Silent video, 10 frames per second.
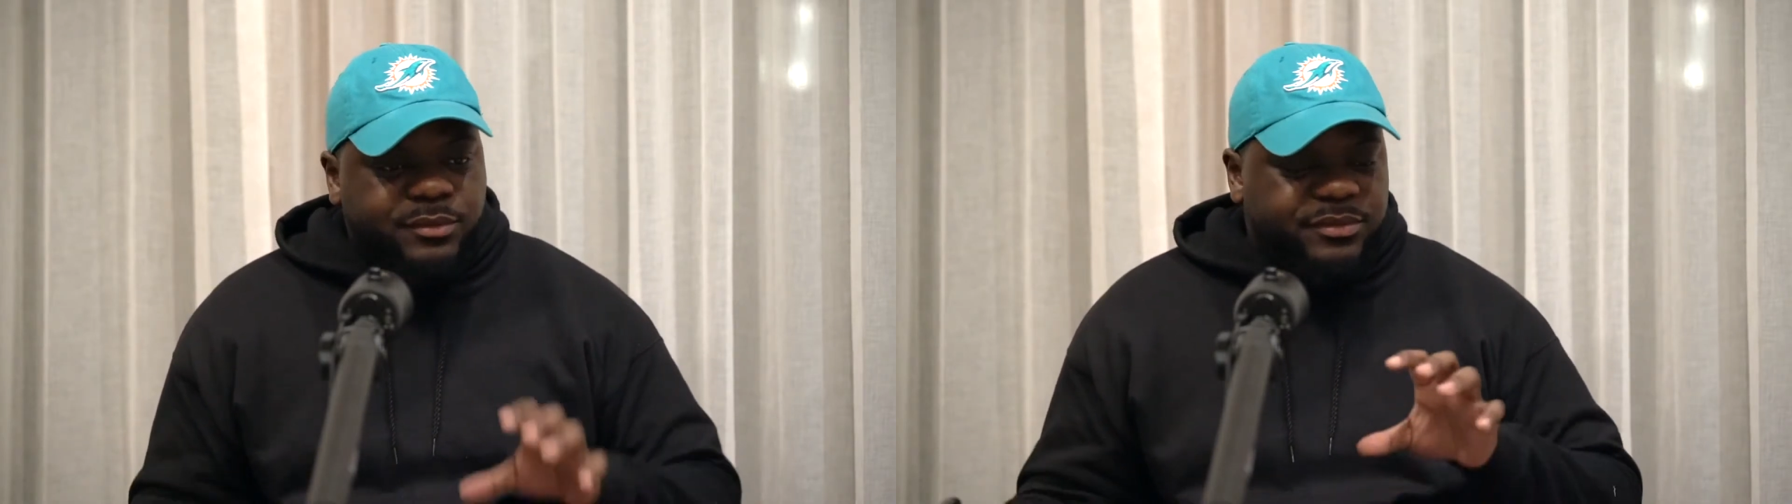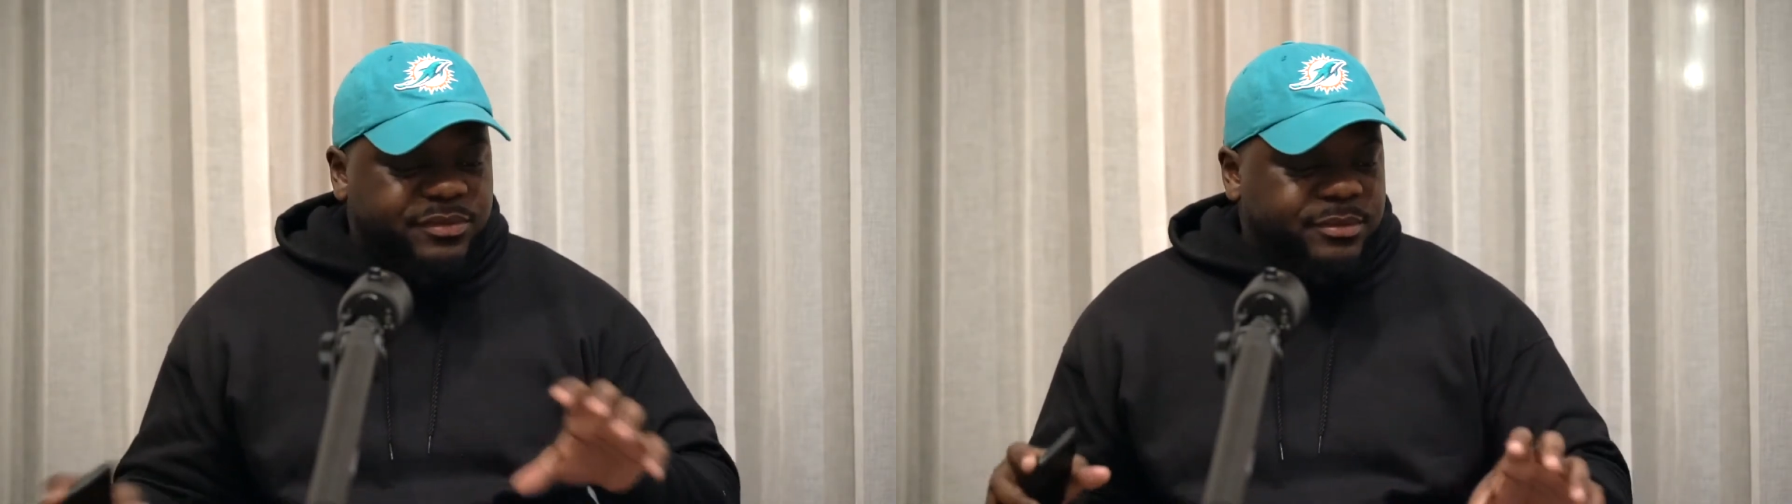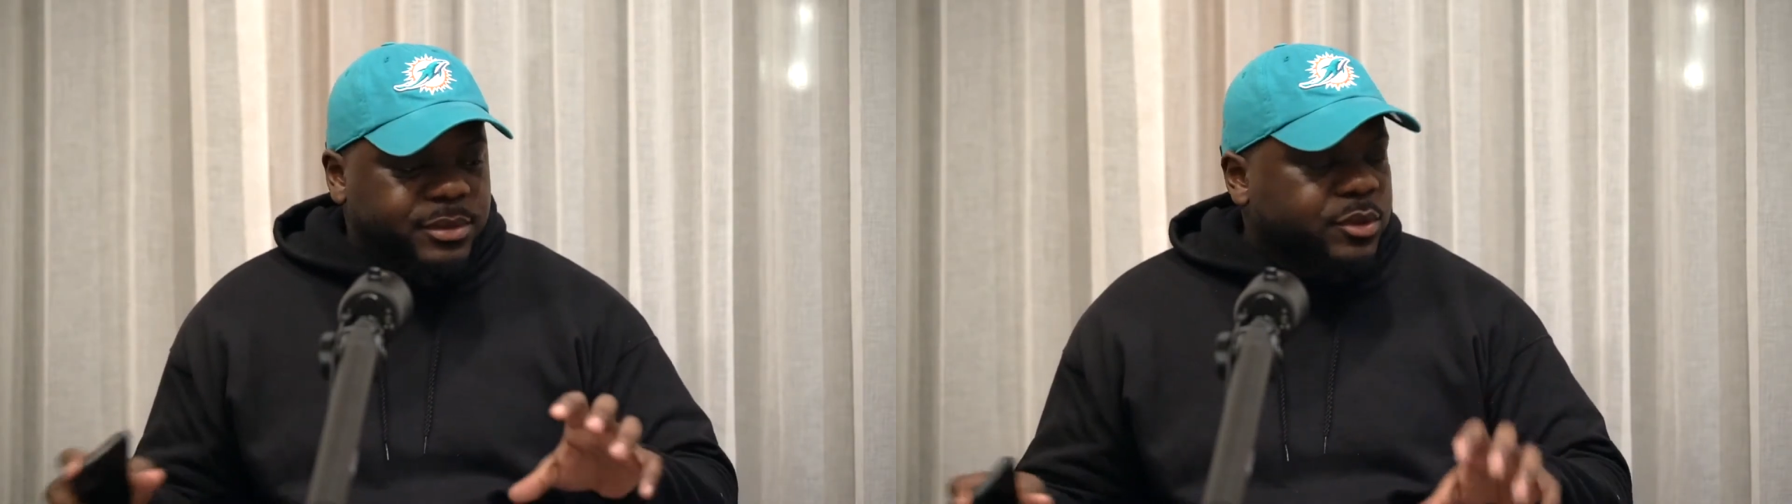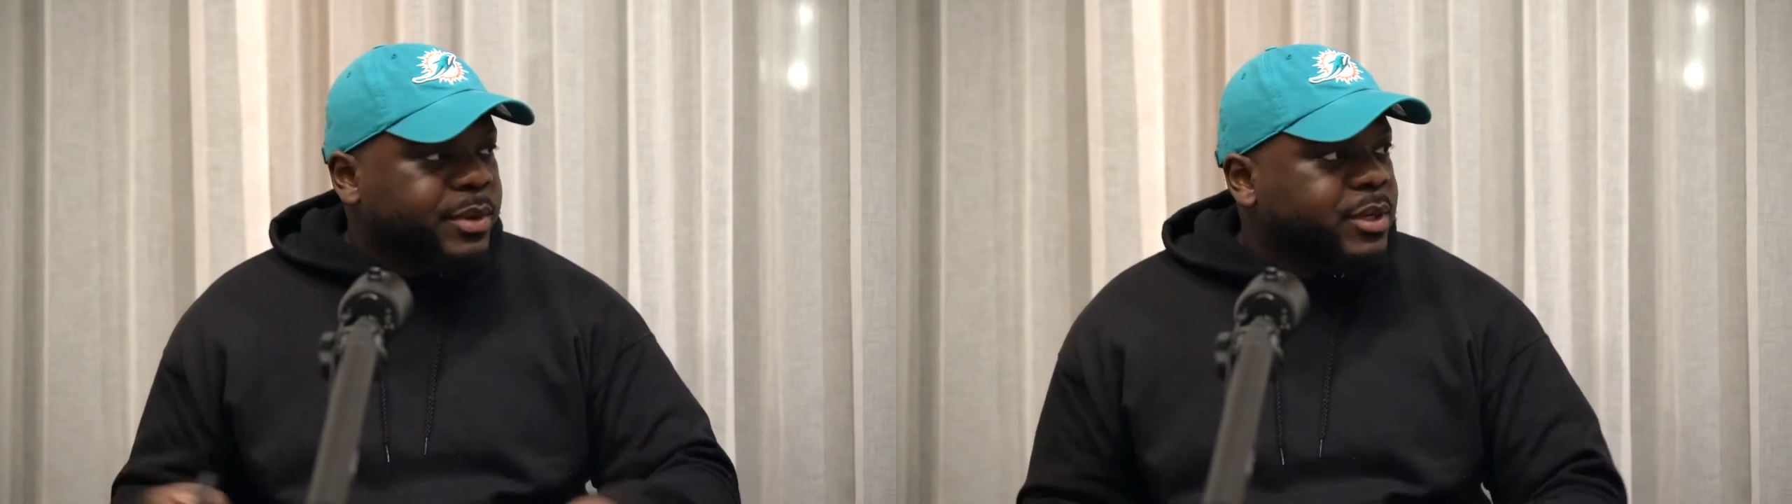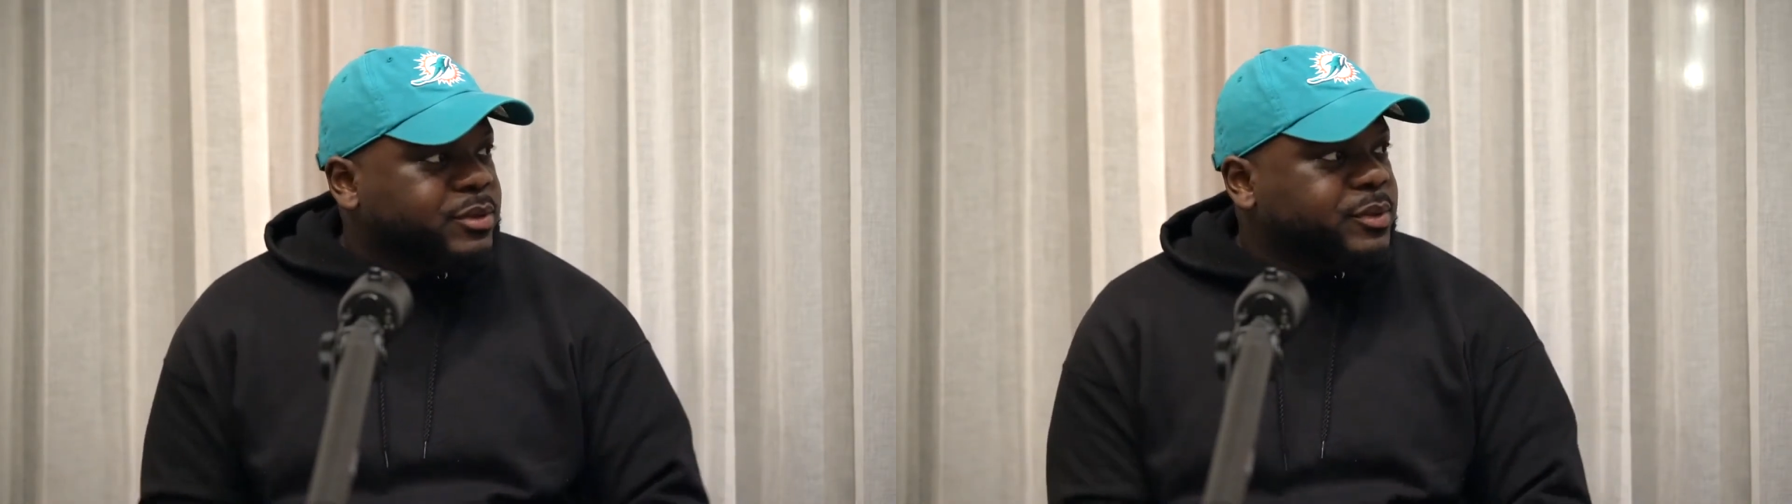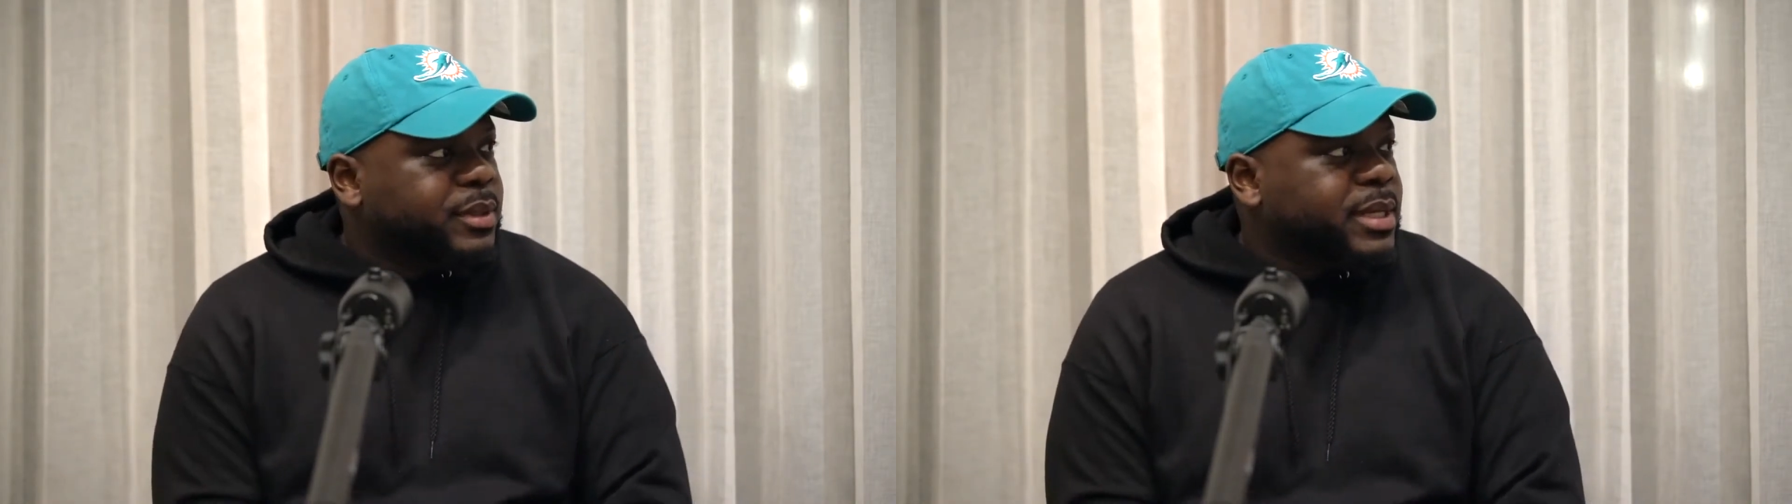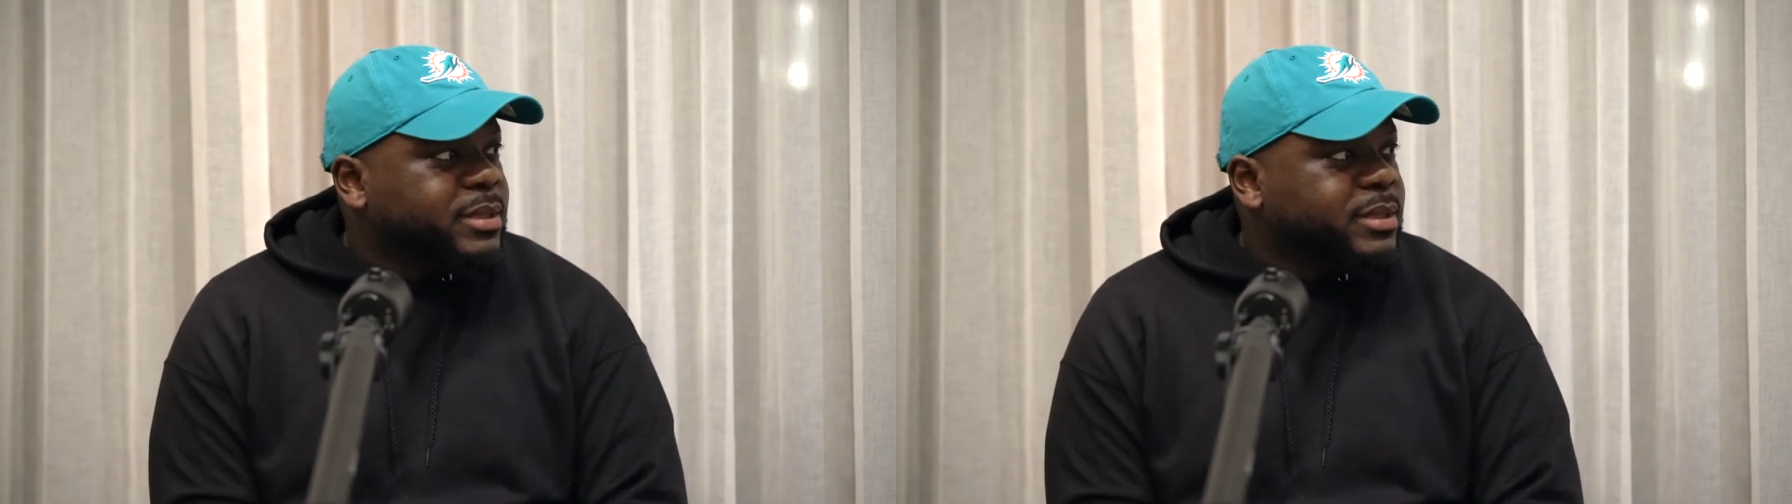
of doing those two things?